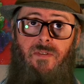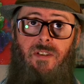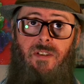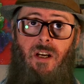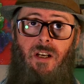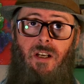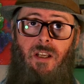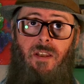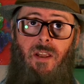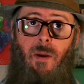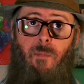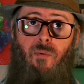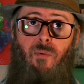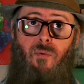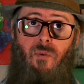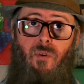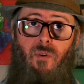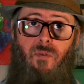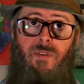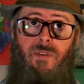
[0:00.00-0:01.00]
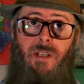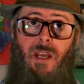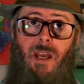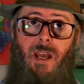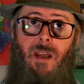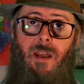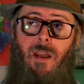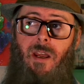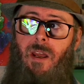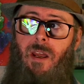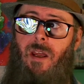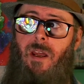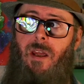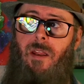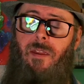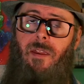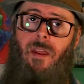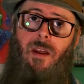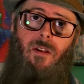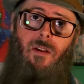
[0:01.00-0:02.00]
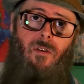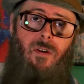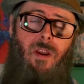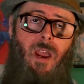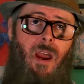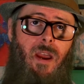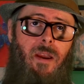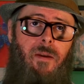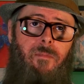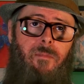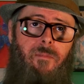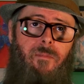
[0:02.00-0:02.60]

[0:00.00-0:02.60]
study that proves that, then okay.